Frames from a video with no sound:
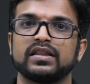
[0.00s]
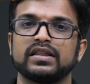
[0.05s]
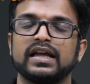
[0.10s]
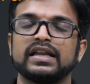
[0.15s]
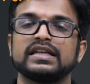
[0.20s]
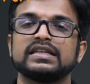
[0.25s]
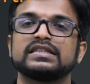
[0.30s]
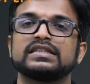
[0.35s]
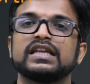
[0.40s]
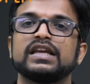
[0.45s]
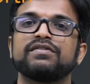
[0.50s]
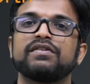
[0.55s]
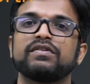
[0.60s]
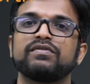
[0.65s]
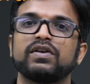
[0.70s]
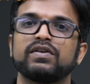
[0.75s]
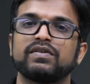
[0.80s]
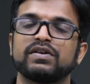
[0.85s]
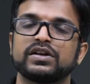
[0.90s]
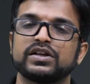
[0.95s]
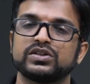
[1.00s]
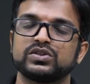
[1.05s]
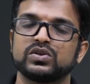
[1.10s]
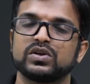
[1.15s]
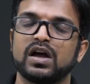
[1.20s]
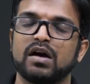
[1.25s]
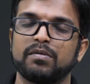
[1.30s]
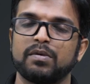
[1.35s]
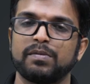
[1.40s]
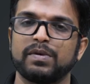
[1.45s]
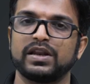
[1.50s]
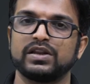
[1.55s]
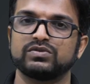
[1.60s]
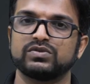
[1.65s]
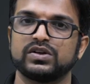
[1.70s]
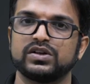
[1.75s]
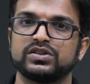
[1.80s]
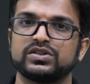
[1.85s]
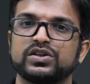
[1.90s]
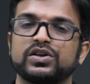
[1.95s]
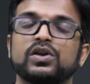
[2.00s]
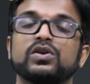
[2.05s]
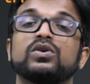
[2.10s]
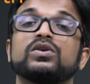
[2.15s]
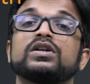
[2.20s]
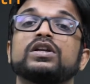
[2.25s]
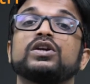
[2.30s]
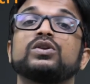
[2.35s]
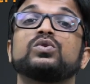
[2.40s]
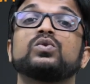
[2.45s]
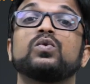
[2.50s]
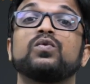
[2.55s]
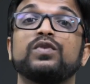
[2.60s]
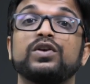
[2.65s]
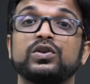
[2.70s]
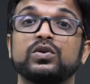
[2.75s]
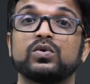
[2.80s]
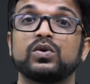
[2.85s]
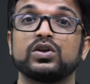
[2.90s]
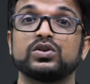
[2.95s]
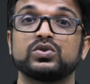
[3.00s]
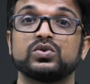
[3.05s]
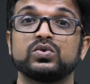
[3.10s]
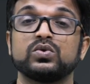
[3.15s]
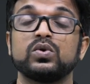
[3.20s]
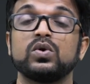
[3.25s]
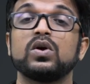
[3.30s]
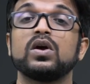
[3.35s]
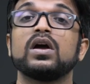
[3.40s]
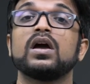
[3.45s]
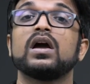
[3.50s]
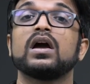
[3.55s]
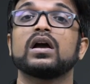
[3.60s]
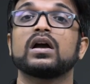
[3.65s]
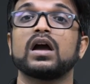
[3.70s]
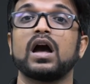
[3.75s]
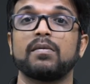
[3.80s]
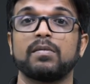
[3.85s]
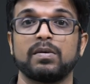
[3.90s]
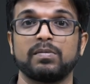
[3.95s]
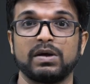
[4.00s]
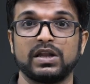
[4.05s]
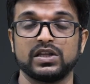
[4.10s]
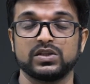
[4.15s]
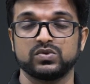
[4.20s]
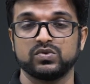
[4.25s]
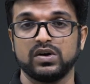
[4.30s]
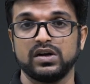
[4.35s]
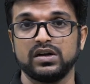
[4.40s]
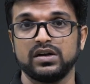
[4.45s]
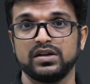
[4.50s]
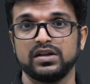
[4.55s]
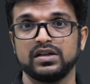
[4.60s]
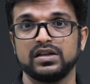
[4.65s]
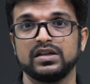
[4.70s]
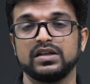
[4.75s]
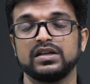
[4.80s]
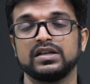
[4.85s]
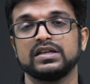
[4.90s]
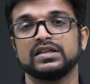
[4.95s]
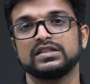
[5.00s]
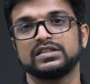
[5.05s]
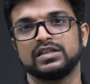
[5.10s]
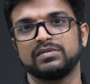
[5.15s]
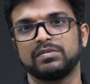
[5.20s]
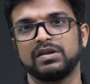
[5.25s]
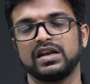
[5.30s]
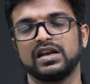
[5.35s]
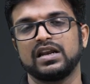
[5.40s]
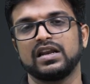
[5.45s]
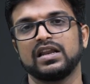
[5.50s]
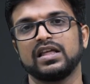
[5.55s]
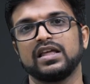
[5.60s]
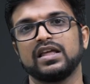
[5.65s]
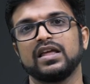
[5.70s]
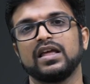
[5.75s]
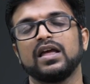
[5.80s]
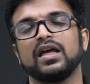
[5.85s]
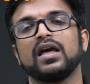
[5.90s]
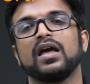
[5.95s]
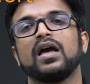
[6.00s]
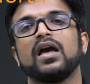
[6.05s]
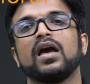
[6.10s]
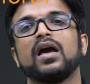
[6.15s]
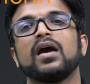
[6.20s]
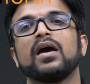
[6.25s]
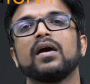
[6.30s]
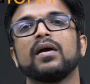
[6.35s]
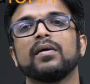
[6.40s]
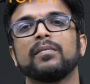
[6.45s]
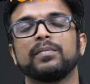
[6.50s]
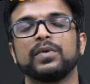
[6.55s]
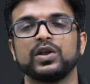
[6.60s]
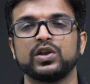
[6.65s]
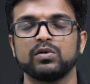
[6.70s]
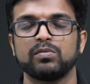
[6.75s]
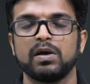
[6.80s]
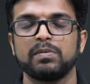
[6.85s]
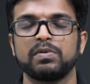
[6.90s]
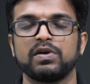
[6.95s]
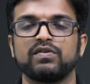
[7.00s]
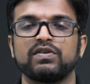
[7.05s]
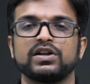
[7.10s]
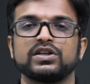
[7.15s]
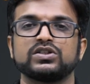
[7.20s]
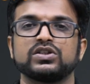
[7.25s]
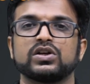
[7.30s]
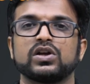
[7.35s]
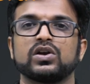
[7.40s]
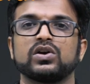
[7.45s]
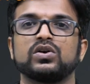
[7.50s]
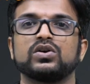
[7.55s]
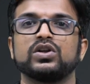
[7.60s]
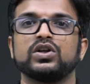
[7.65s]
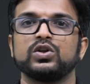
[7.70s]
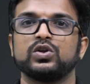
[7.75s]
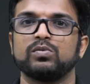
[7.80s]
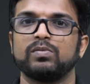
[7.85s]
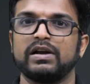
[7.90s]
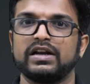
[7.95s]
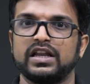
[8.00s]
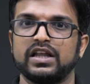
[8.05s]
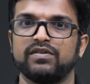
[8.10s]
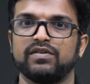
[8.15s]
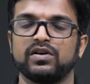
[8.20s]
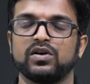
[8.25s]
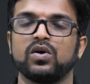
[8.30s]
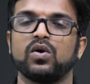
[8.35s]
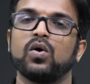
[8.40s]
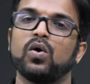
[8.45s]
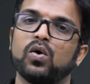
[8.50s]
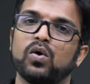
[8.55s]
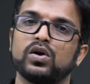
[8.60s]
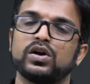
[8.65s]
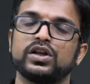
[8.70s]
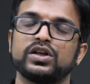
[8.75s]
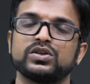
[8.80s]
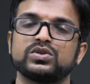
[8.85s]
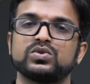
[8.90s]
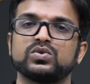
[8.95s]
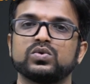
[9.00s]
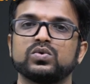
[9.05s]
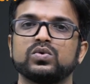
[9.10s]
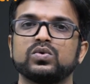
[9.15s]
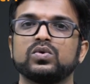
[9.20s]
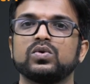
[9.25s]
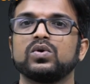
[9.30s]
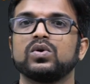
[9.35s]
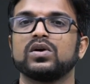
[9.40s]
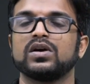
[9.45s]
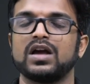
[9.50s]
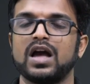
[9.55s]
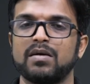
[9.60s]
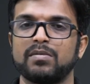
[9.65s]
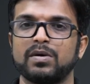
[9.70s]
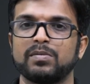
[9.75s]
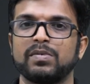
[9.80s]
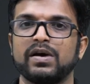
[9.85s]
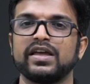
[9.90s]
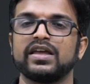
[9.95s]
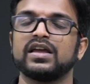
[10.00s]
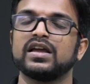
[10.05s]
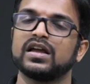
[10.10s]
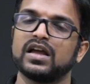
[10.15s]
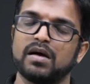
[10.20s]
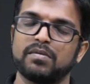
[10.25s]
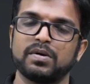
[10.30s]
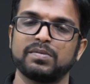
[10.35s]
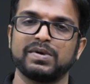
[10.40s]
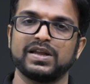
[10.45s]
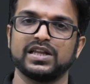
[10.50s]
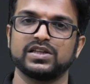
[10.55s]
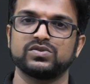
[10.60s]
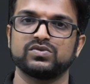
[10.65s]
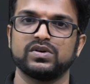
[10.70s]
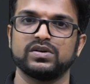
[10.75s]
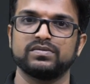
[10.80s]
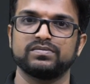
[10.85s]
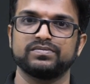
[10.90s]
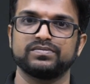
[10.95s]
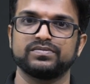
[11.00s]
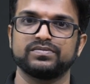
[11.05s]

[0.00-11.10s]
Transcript: That is T1 V1 raised to gamma minus 1 is equal to T2 V2 raised to gamma minus 1. Similarly, P2 by P1 is equal to T2 by T1 whole raised to gamma by gamma minus 1.